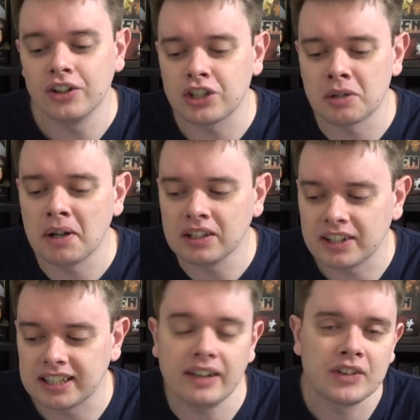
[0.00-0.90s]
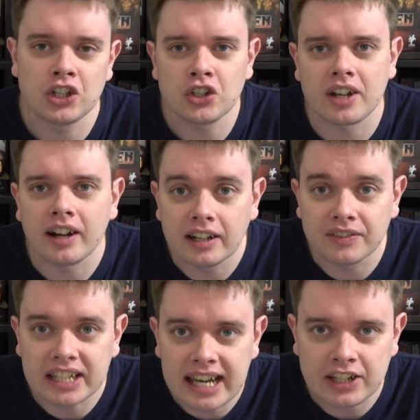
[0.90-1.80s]
nudge them along yourself. It's just kind
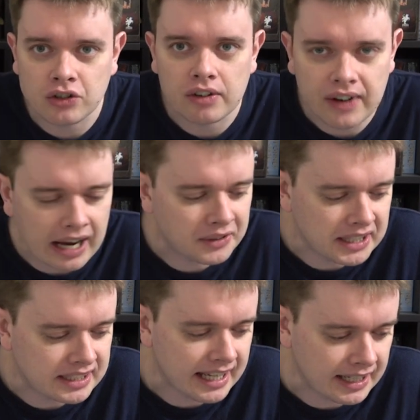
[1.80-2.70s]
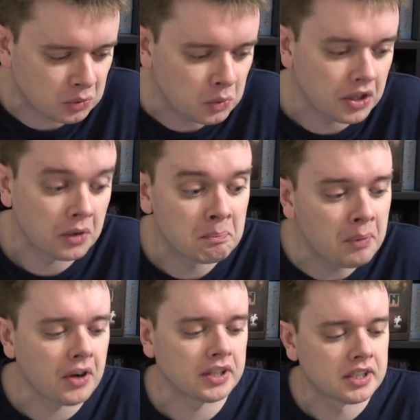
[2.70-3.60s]
of the nature of how these decks work.
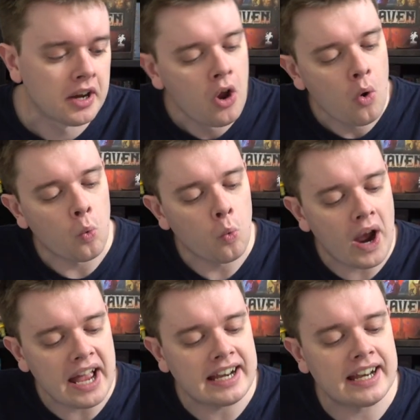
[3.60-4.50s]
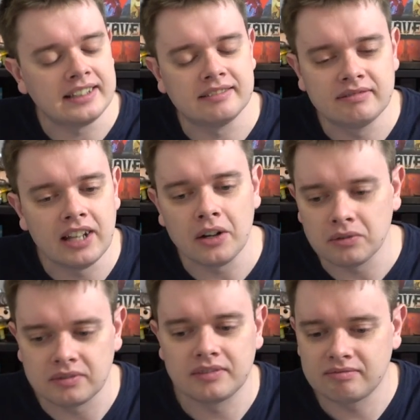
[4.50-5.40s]
But when you
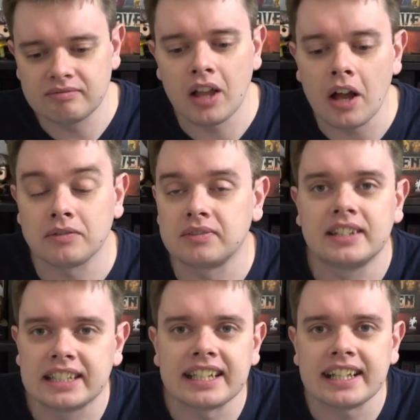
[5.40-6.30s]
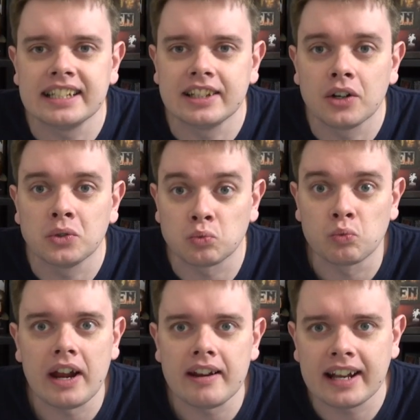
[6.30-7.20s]
know setting those
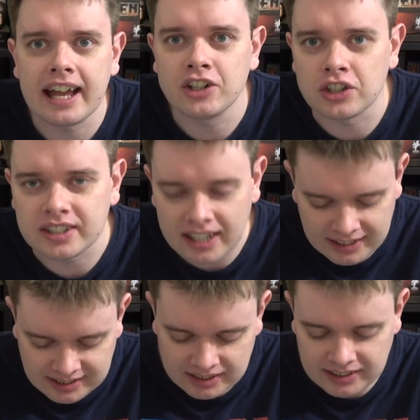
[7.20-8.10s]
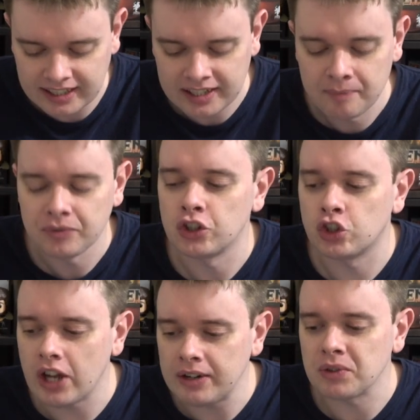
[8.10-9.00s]
rare occasions aside,
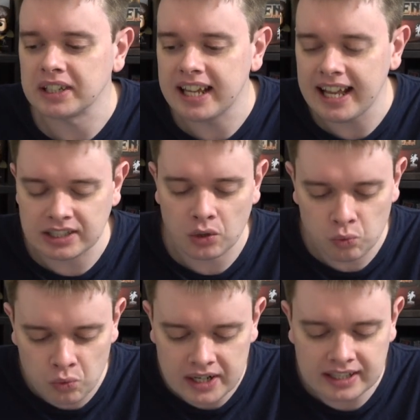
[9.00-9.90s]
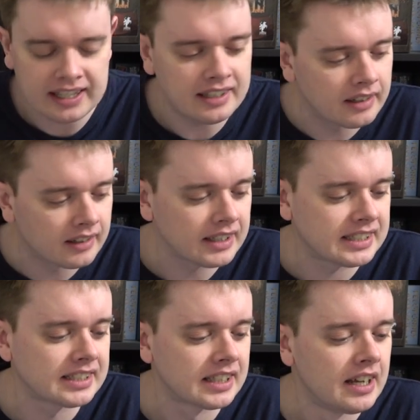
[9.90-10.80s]
generally it's a really
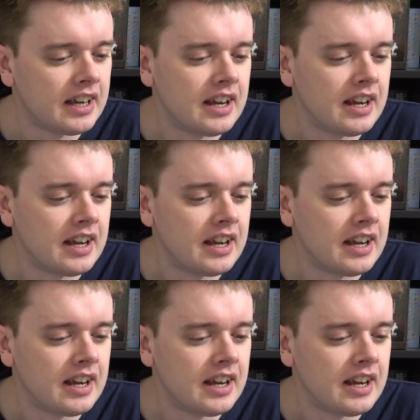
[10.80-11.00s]
nice